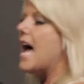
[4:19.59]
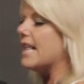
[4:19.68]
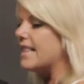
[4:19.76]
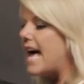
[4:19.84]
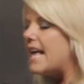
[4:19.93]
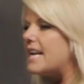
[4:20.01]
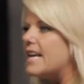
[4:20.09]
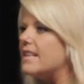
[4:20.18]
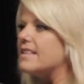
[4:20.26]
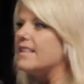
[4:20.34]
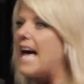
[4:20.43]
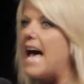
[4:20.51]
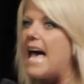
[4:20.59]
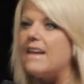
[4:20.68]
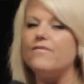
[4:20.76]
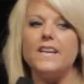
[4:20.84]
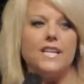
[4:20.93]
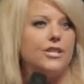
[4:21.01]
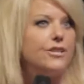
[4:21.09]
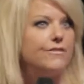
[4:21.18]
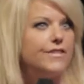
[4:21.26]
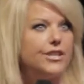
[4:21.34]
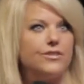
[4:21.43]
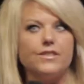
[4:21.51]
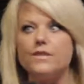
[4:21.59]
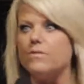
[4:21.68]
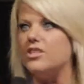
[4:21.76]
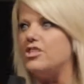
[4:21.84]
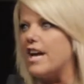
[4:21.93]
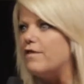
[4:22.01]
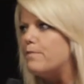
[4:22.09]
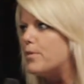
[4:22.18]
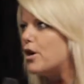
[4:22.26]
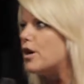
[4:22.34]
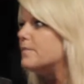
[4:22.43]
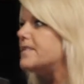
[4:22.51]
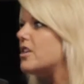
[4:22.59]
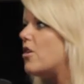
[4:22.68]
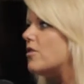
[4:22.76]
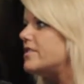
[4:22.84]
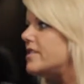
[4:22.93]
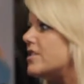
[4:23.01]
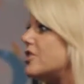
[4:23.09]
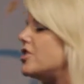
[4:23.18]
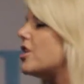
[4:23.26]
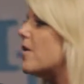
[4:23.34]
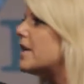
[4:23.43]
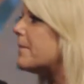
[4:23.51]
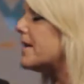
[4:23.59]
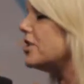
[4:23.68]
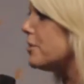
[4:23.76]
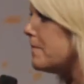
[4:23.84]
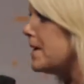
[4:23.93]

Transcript: a lot of live interviews with Jeff Probst, the host of the show, and a bunch